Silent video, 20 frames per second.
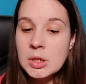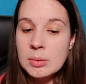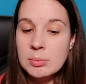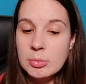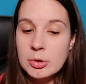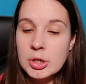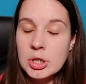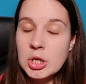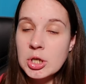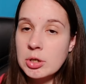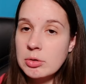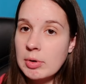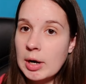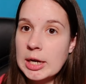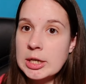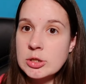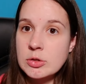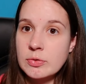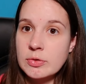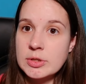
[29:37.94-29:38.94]
Pretty good
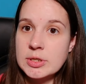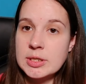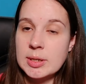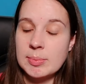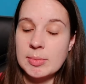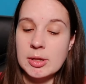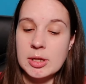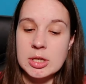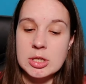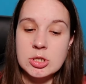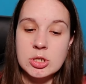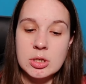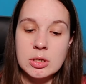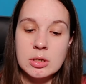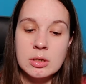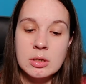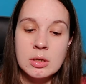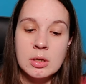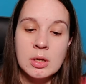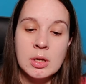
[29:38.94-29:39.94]
range for
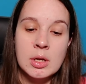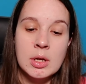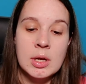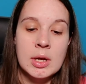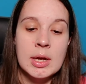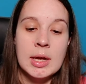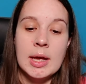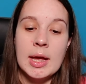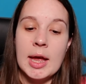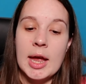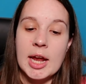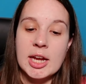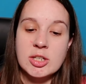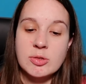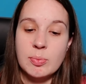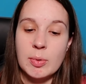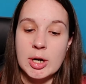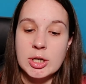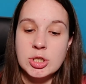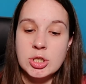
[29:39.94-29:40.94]
stimulation.
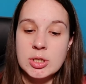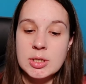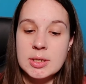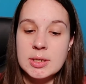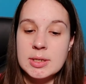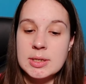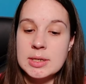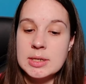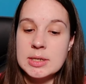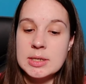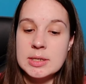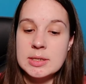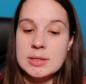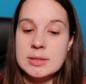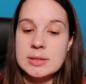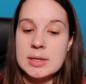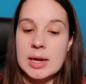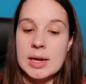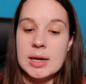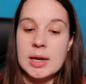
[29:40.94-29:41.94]
Expression is
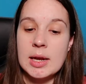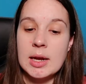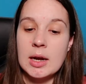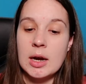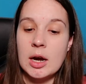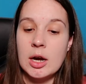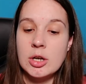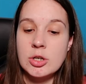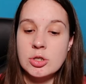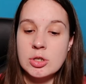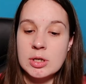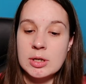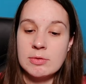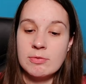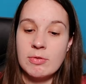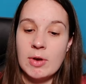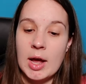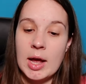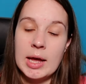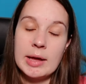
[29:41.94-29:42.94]
stating
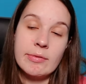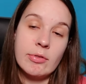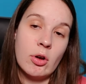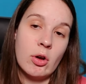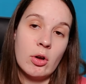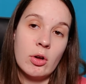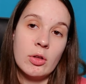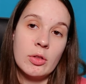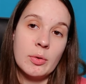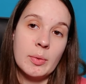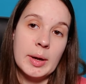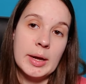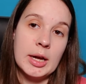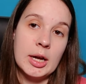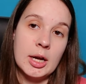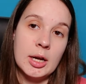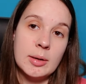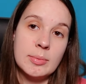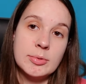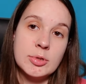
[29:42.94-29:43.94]
105 all the way
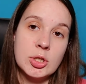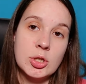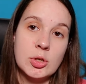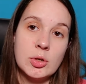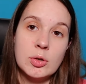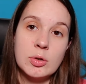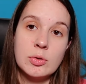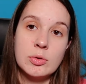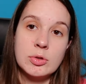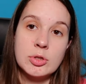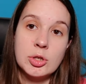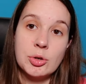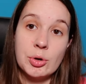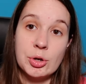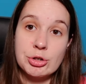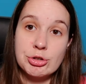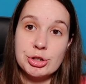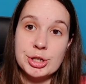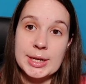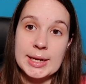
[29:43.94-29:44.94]
up to
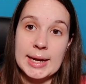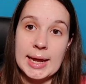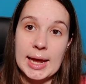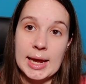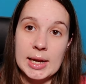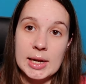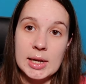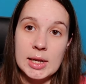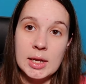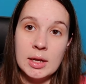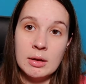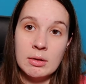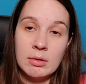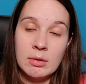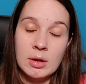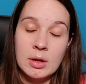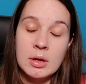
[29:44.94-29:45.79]
280.